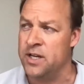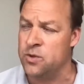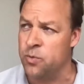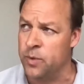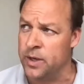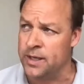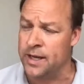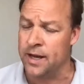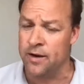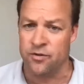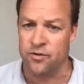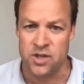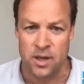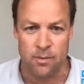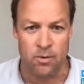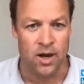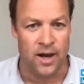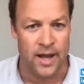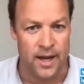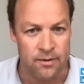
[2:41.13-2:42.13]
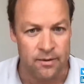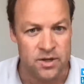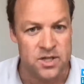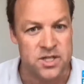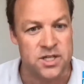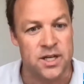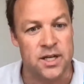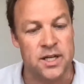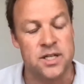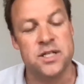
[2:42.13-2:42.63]
with kind of double
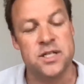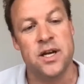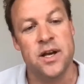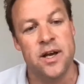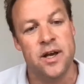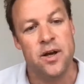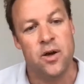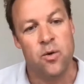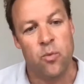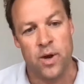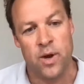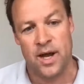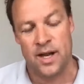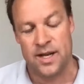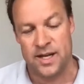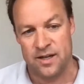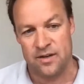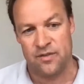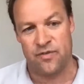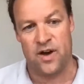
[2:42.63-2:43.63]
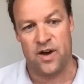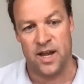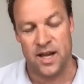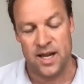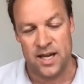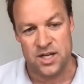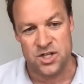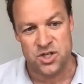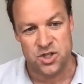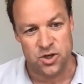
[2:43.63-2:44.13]
languages. We identify
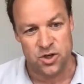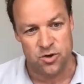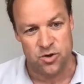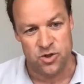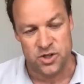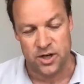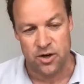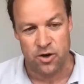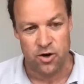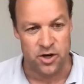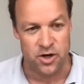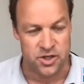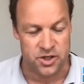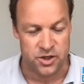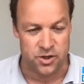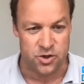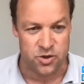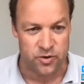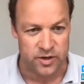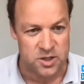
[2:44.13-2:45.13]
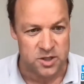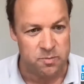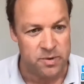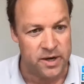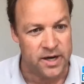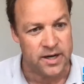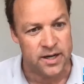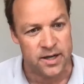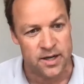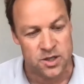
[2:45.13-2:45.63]
issues that hurt the user
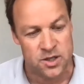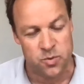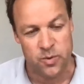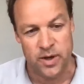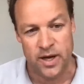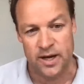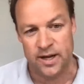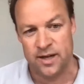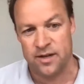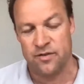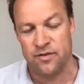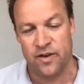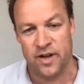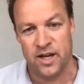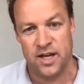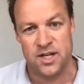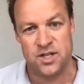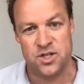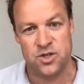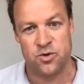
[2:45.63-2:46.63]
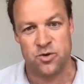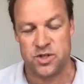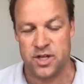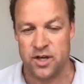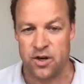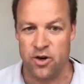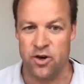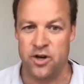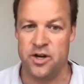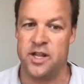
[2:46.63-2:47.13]
experience. We identify issues that
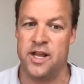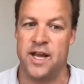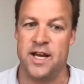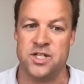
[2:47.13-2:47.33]
hurt the